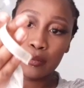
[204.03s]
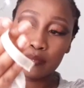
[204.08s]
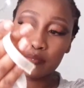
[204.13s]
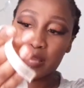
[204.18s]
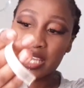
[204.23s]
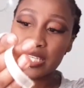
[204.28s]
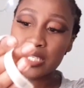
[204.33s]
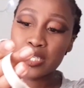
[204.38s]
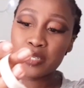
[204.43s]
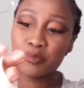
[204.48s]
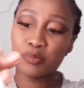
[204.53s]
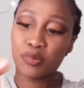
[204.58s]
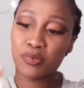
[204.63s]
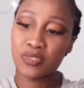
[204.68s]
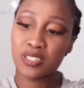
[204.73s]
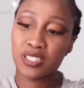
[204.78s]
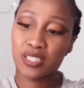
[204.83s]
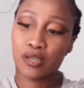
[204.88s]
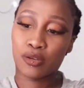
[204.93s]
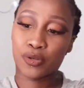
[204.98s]
my
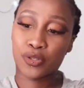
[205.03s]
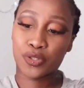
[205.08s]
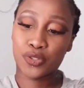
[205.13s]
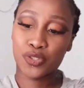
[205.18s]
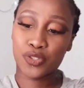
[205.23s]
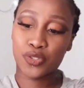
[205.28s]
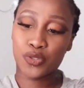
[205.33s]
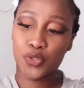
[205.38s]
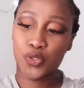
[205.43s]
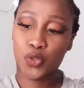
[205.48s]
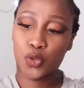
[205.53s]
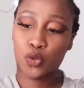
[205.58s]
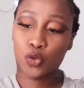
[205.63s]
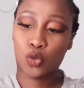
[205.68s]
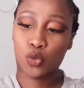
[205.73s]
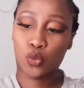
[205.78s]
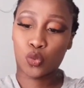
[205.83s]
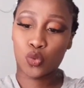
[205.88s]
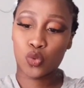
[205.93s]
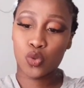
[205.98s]
nipples are gonna
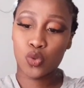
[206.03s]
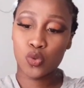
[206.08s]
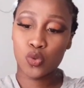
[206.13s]
show.